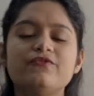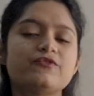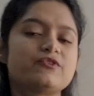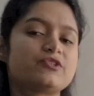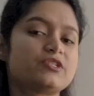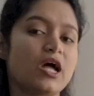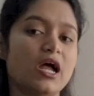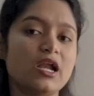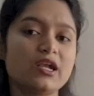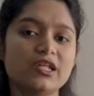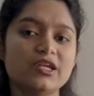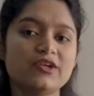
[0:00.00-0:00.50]

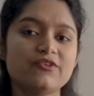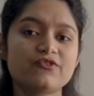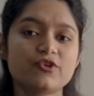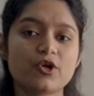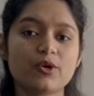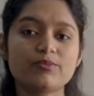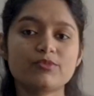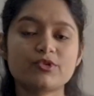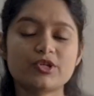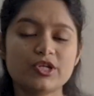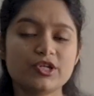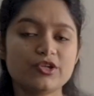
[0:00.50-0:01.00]
starting
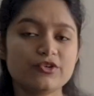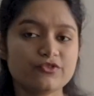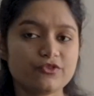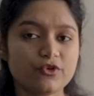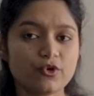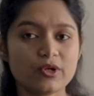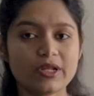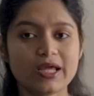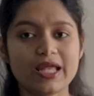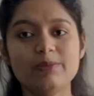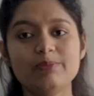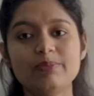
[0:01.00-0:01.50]
from three to
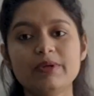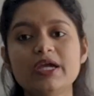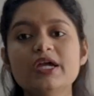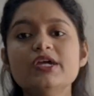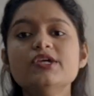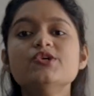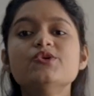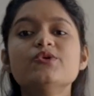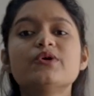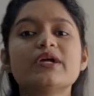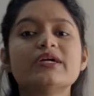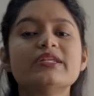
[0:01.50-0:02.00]
four lpa
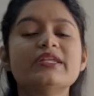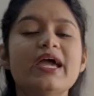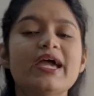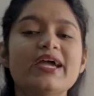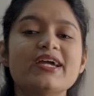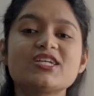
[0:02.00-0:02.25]
you can